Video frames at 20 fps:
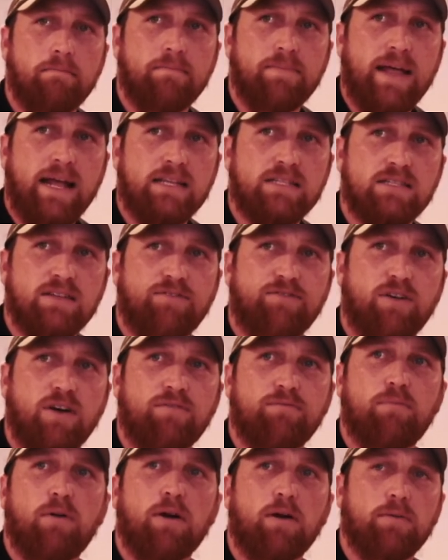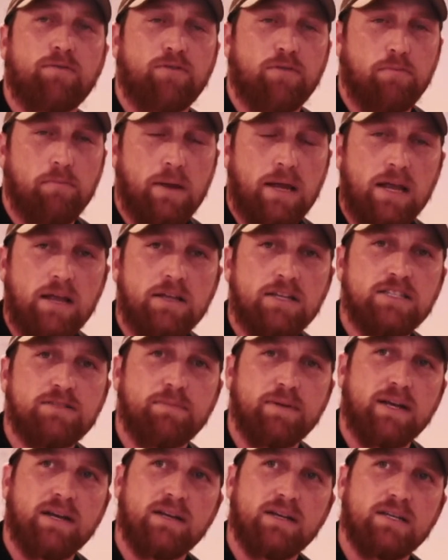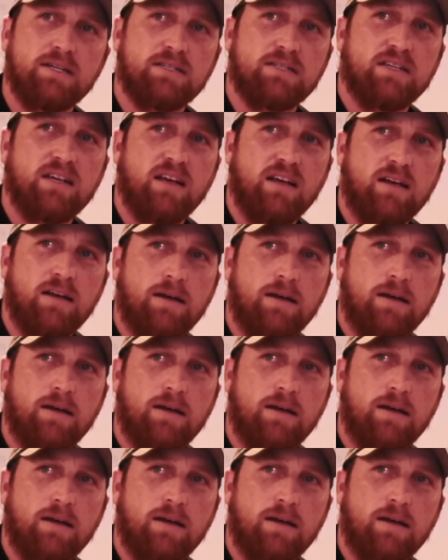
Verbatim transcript: that's the fun part for me, because